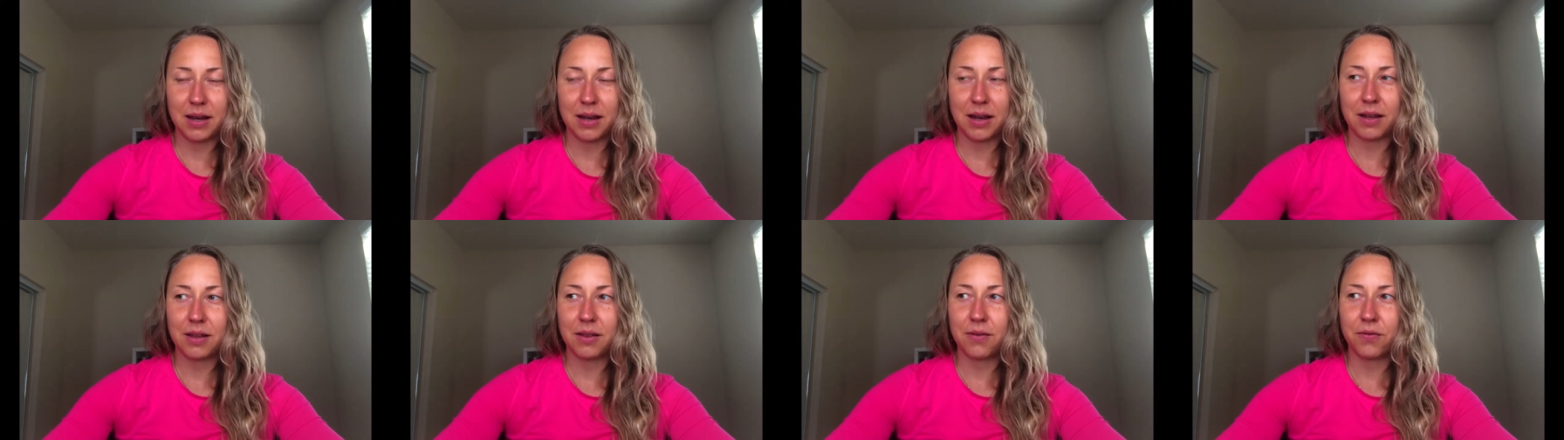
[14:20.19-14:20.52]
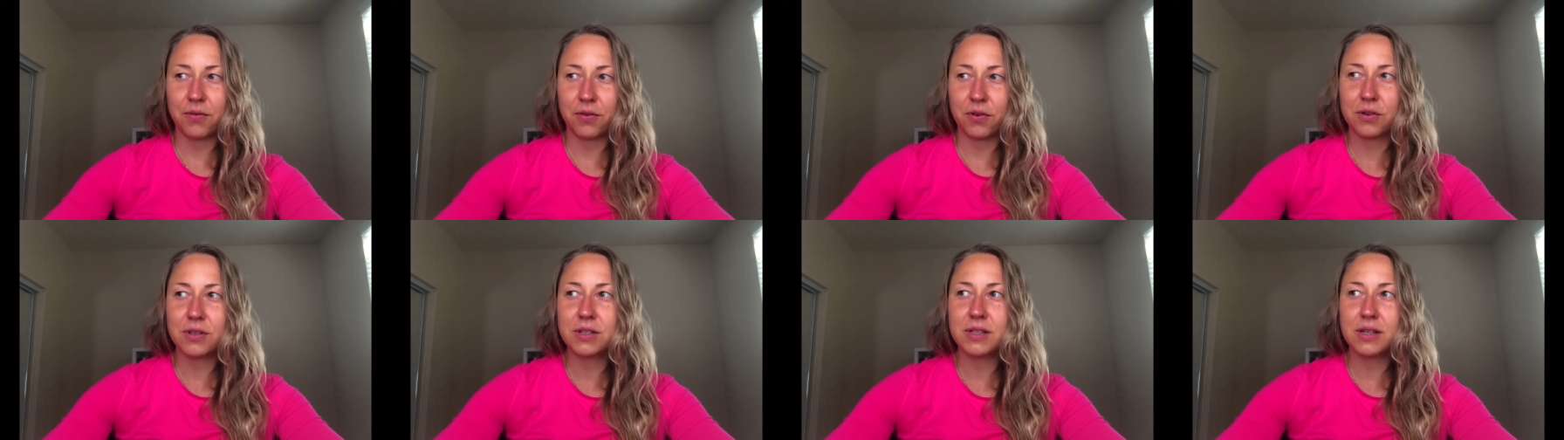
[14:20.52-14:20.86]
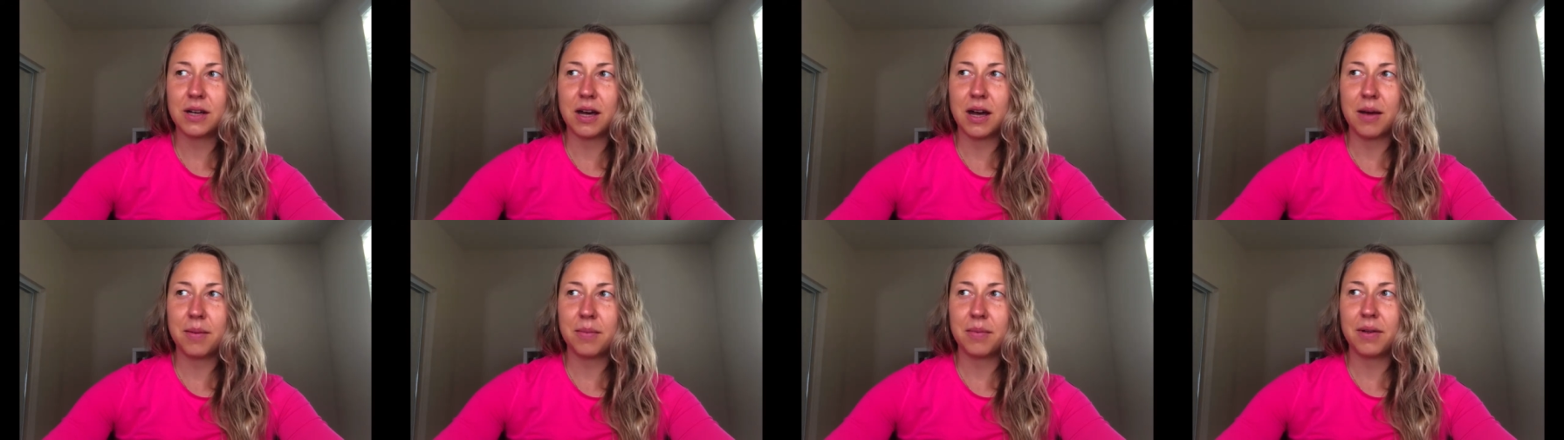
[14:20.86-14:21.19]
Like the first
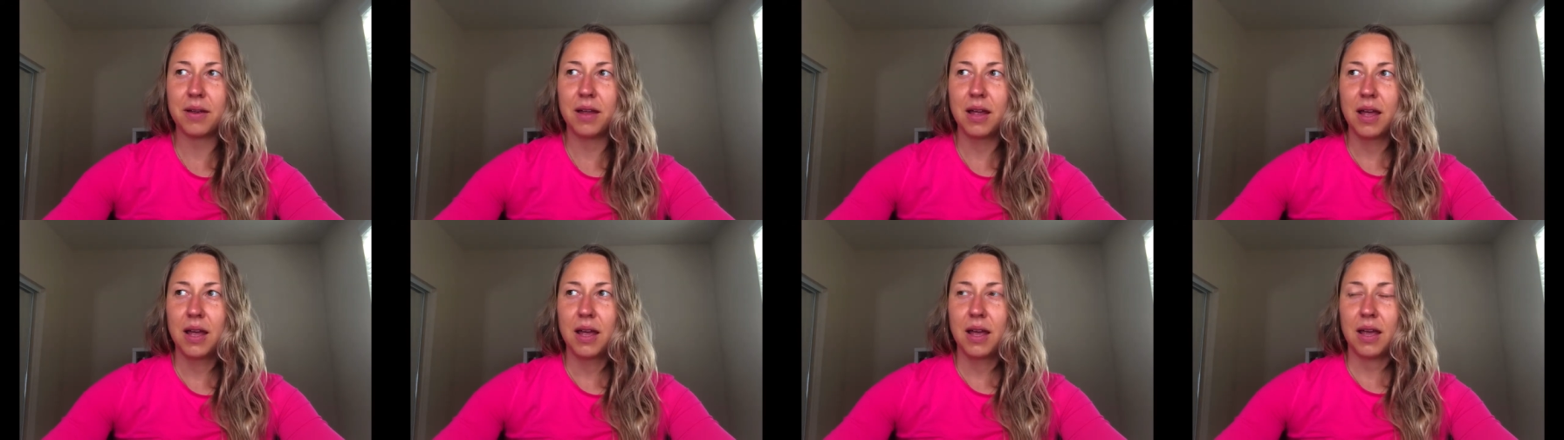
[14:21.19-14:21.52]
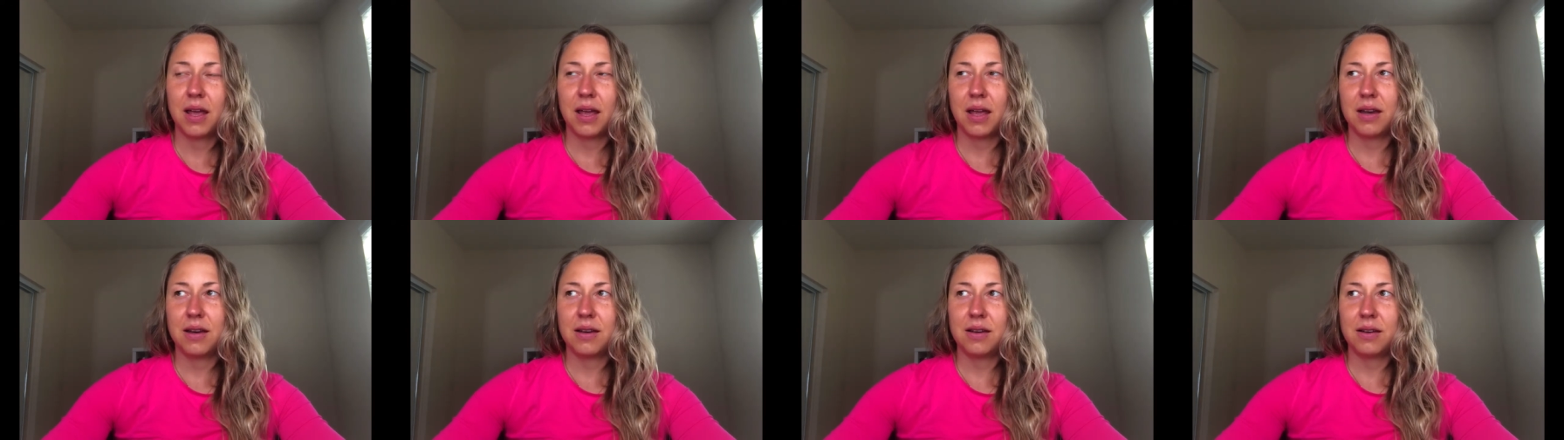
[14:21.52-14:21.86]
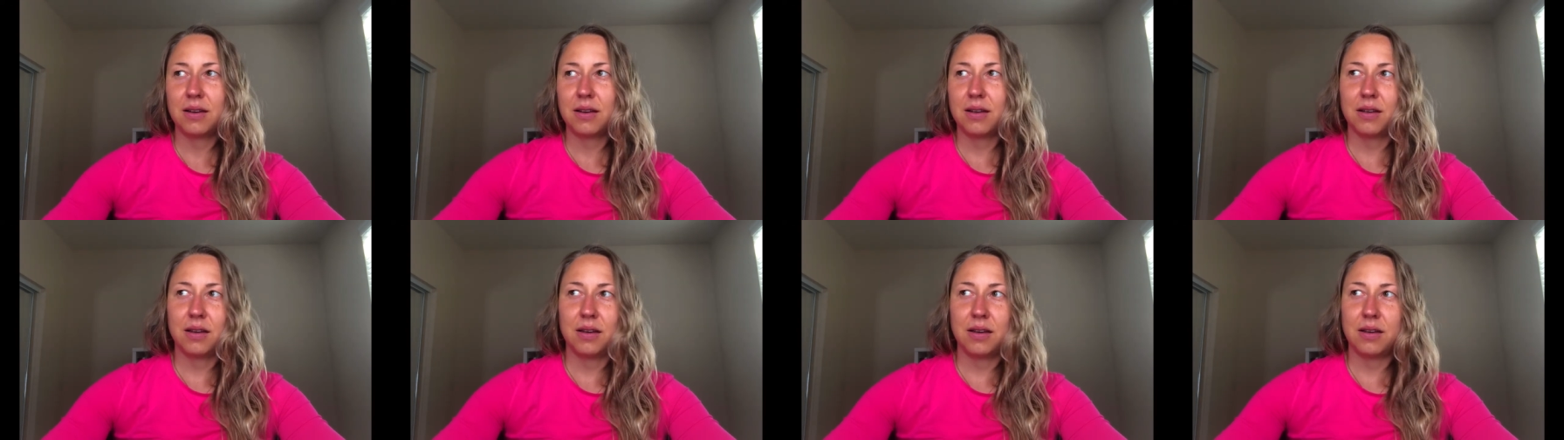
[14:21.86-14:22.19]
time
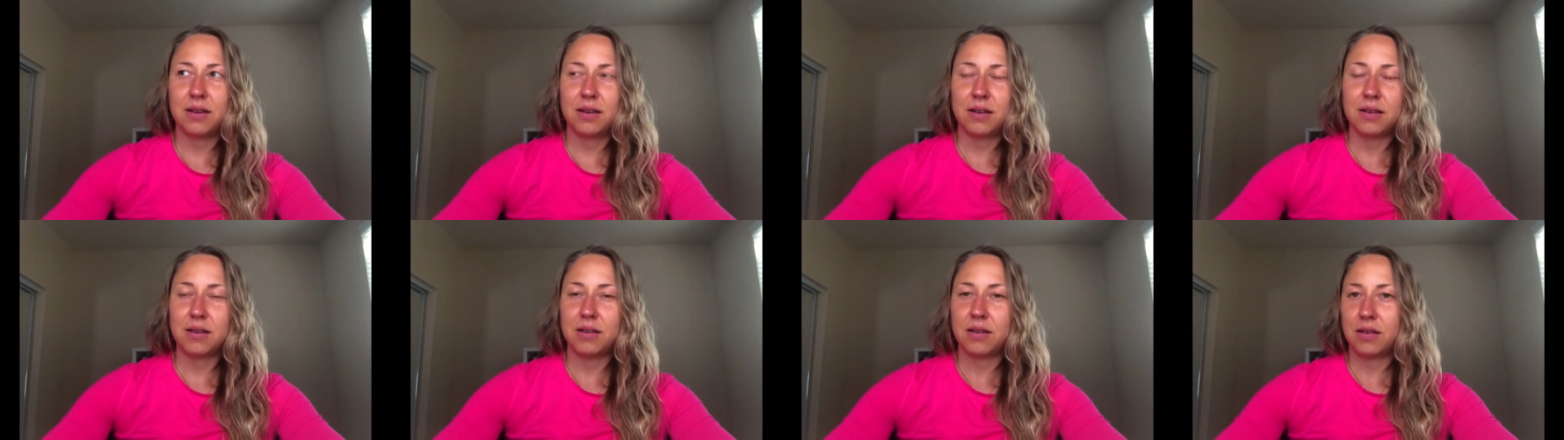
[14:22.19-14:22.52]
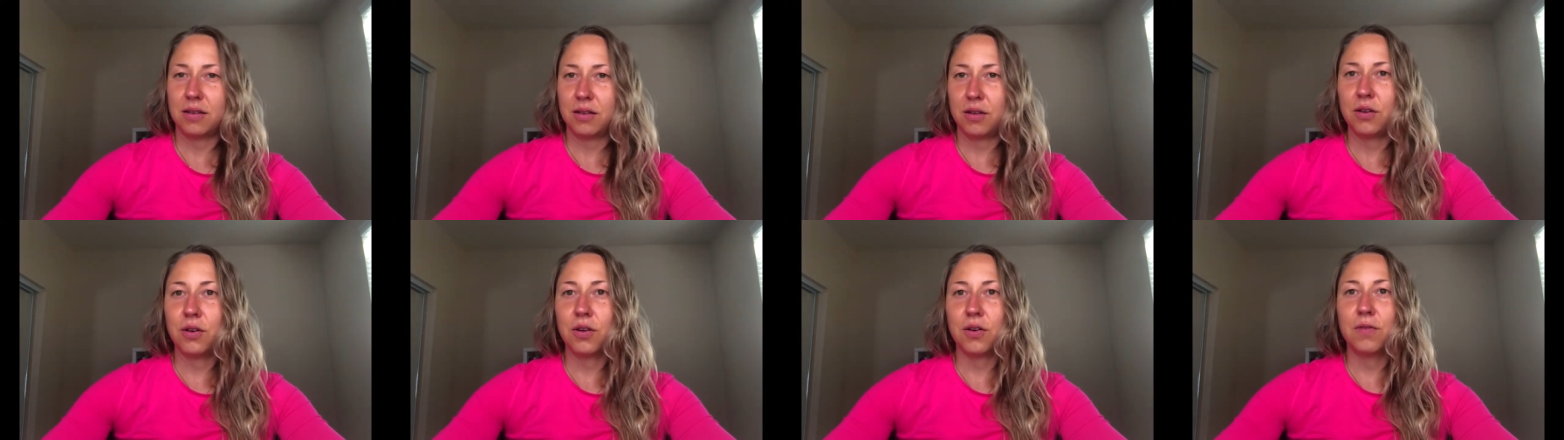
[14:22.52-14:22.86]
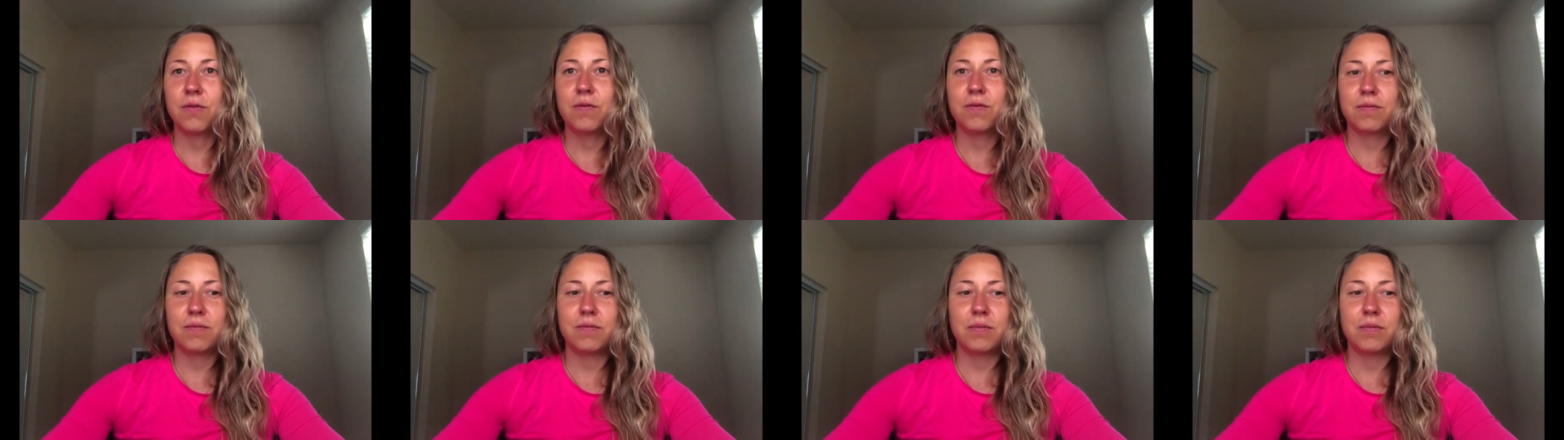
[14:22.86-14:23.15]
in, in you know,